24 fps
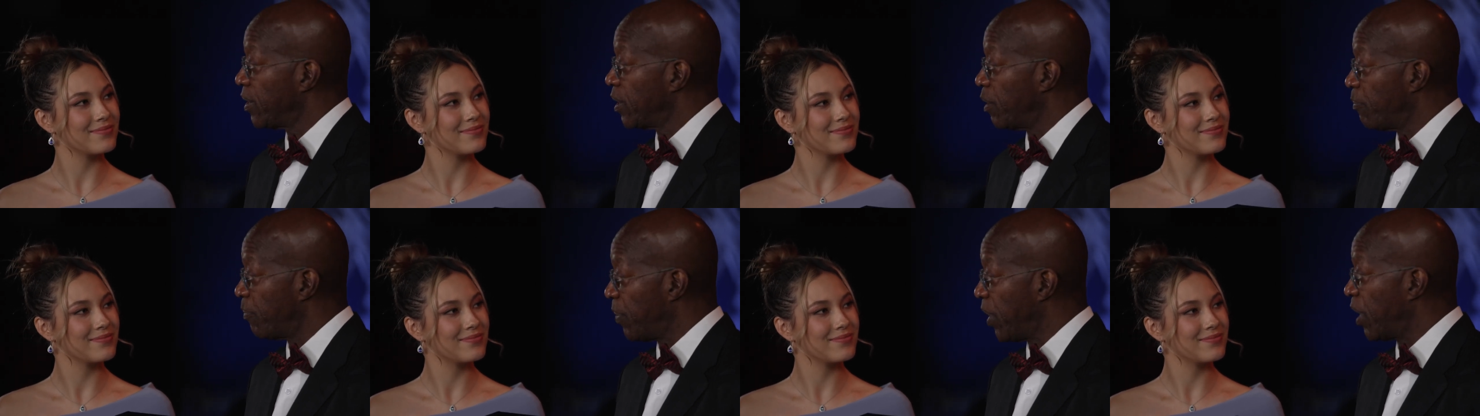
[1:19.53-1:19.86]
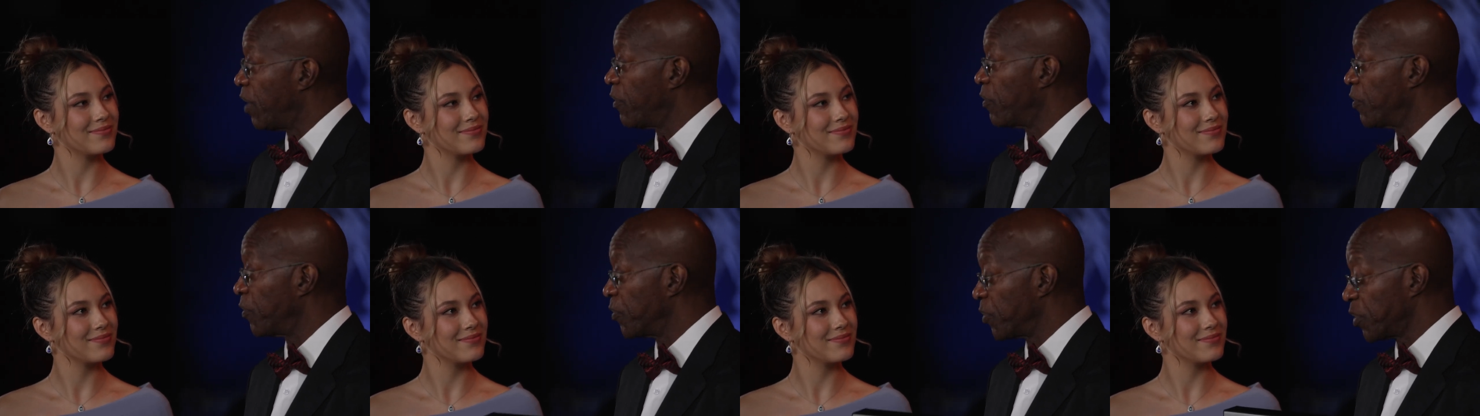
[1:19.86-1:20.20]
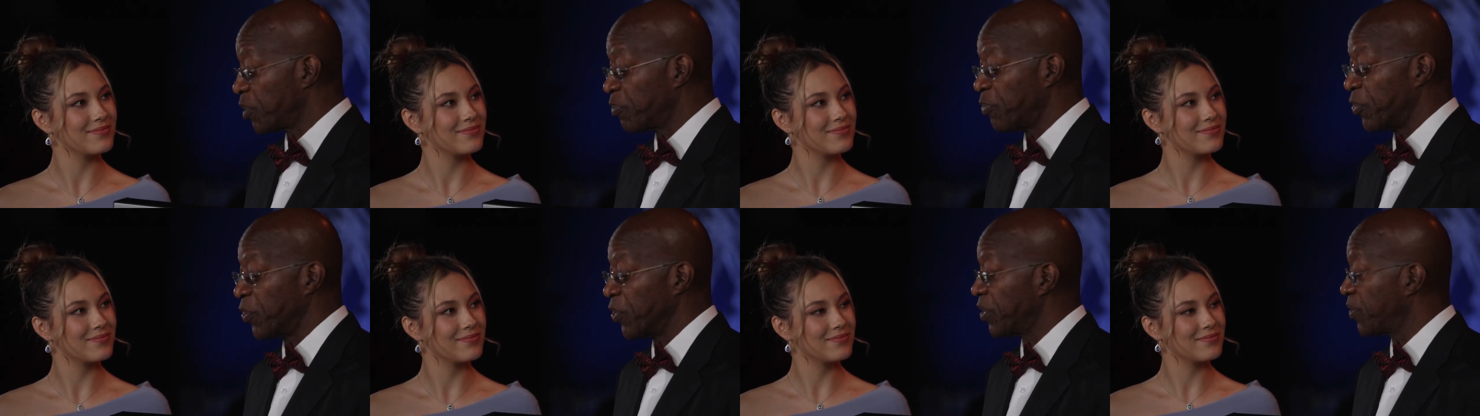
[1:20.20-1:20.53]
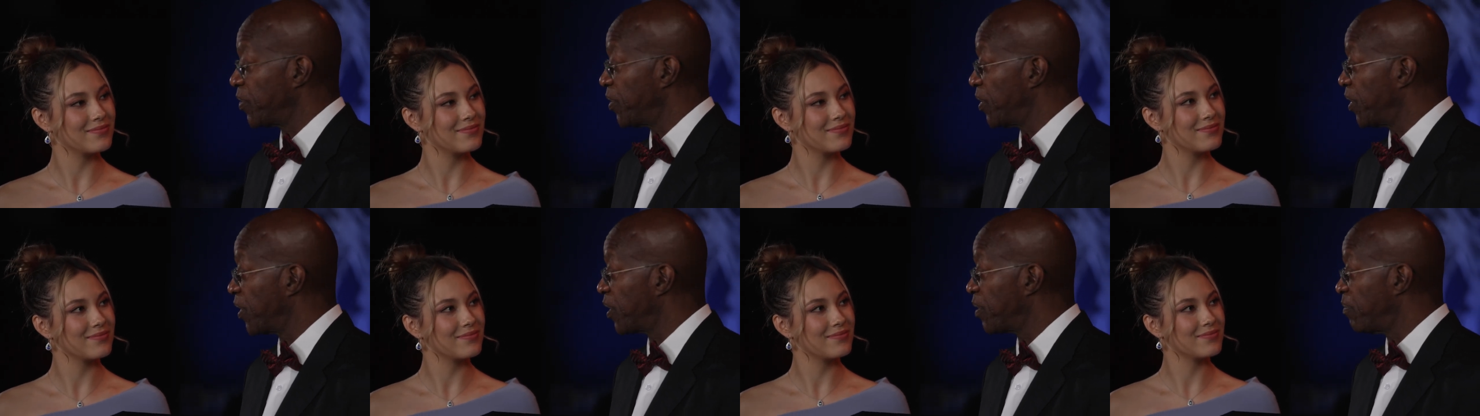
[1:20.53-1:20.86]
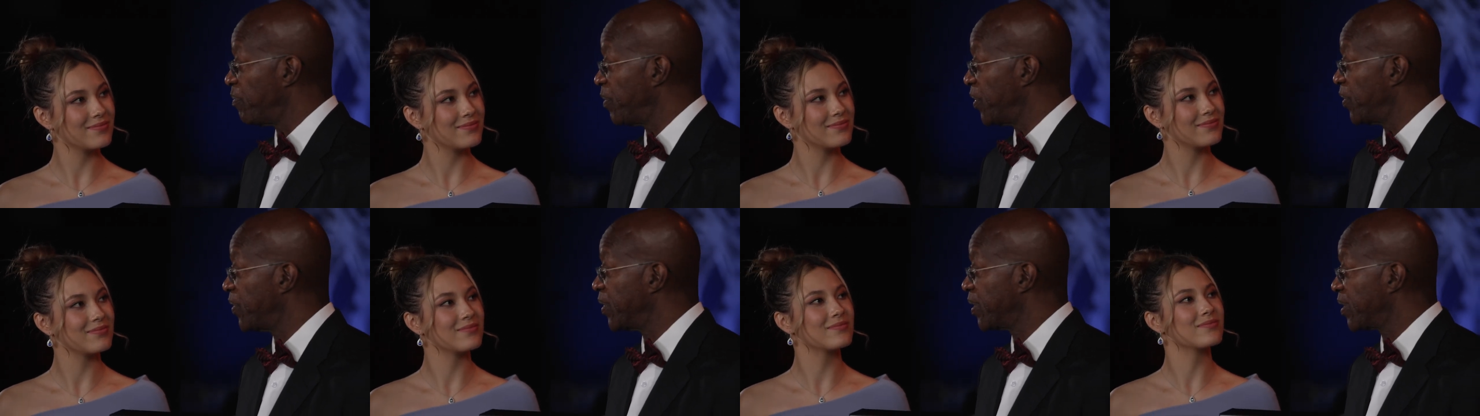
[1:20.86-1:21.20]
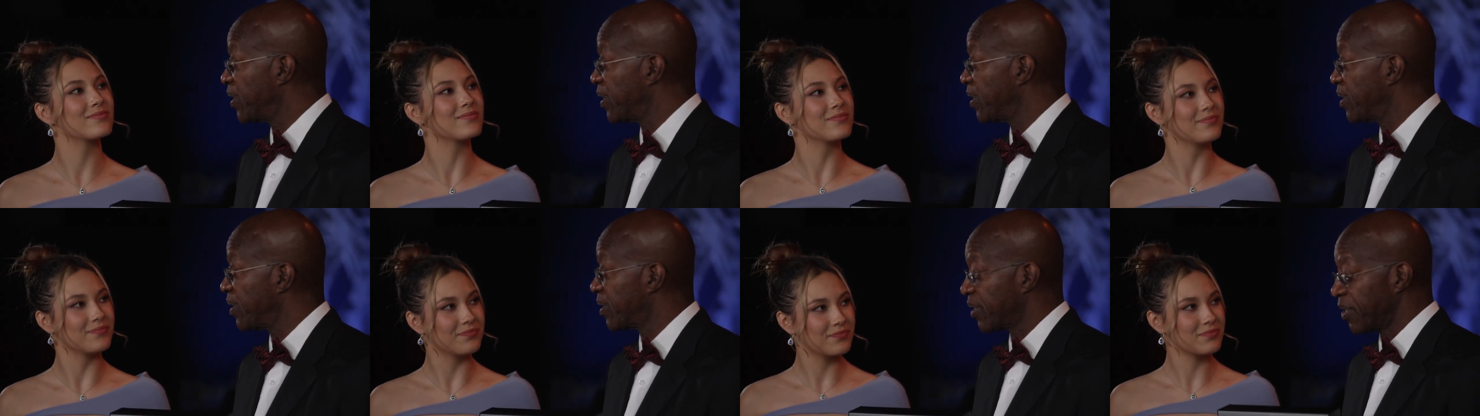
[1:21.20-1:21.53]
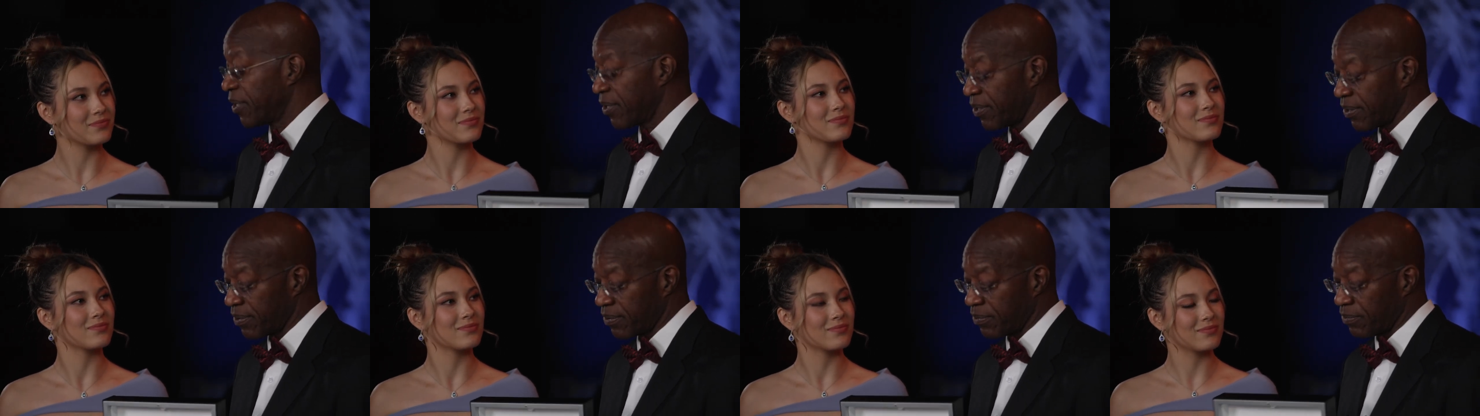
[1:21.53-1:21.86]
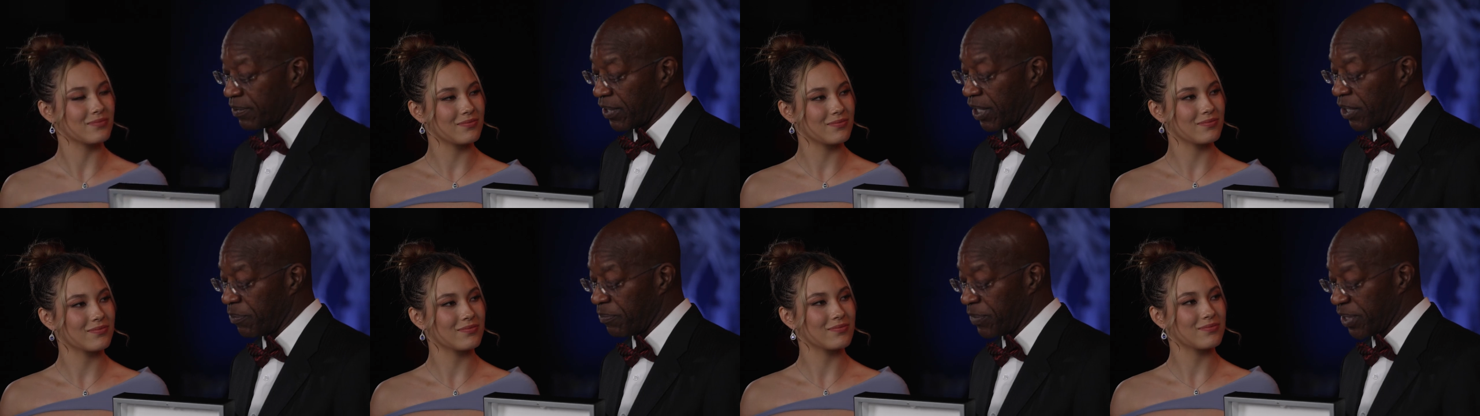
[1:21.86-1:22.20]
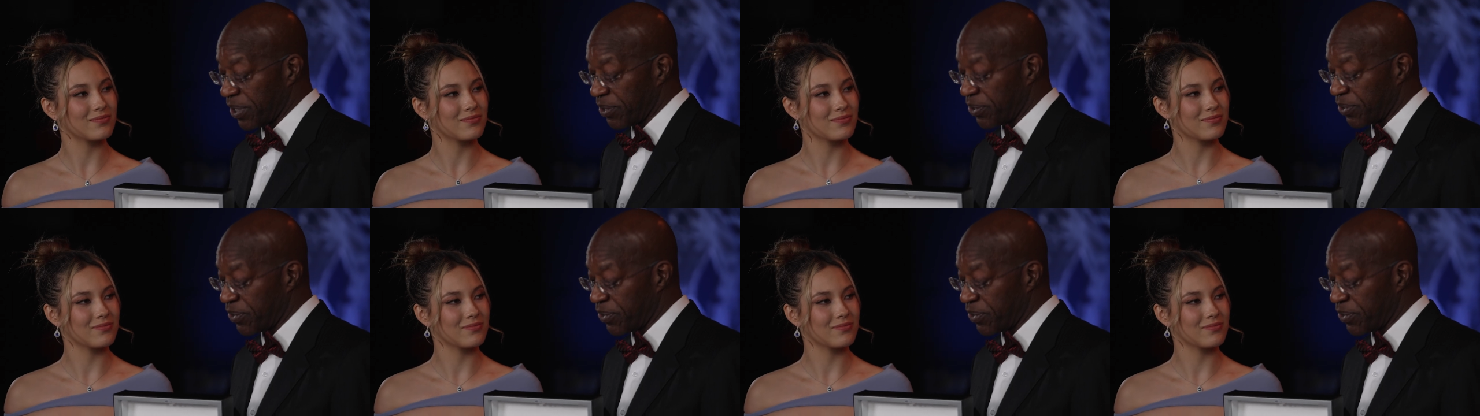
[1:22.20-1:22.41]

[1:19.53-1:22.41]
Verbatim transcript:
Speaker 1: the power of sport to their community. So I'll make